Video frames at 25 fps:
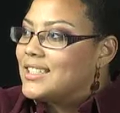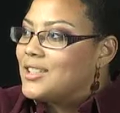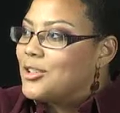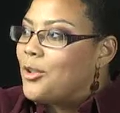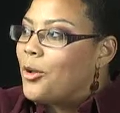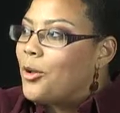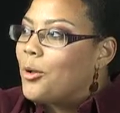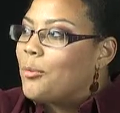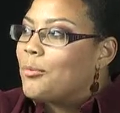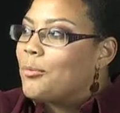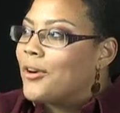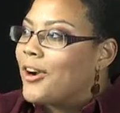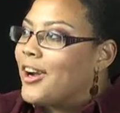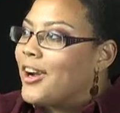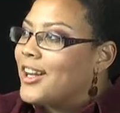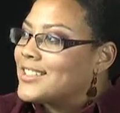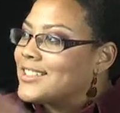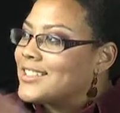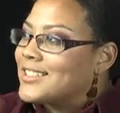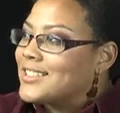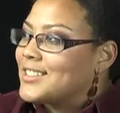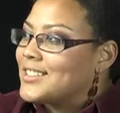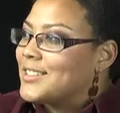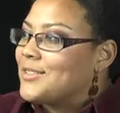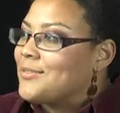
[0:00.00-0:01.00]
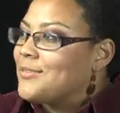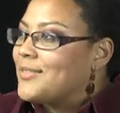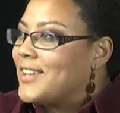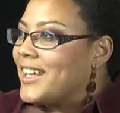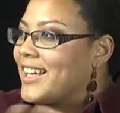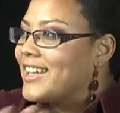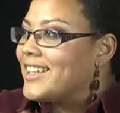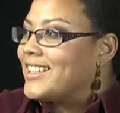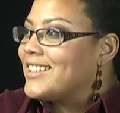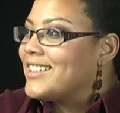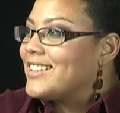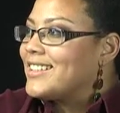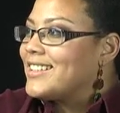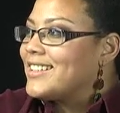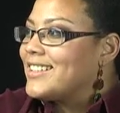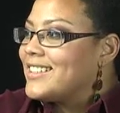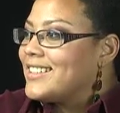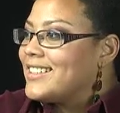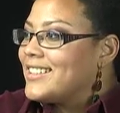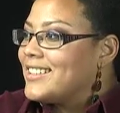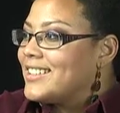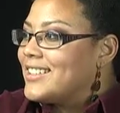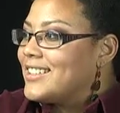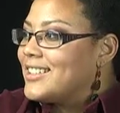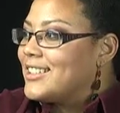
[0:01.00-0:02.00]
the whole process of like
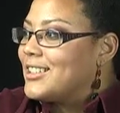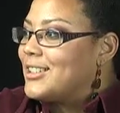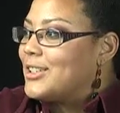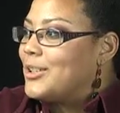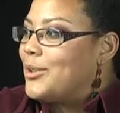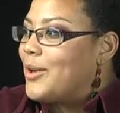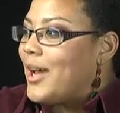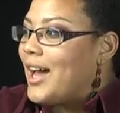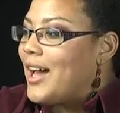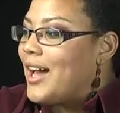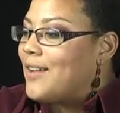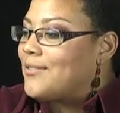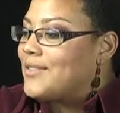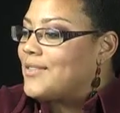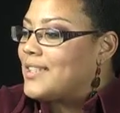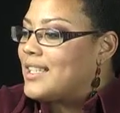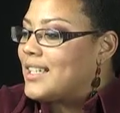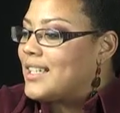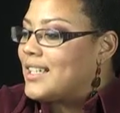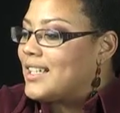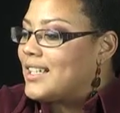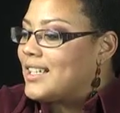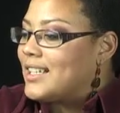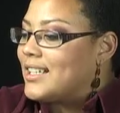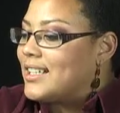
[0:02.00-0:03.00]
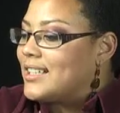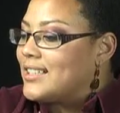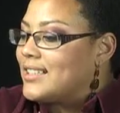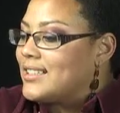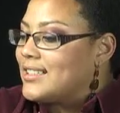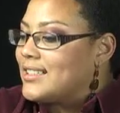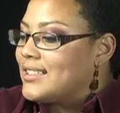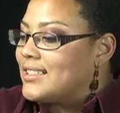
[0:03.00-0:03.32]
you have to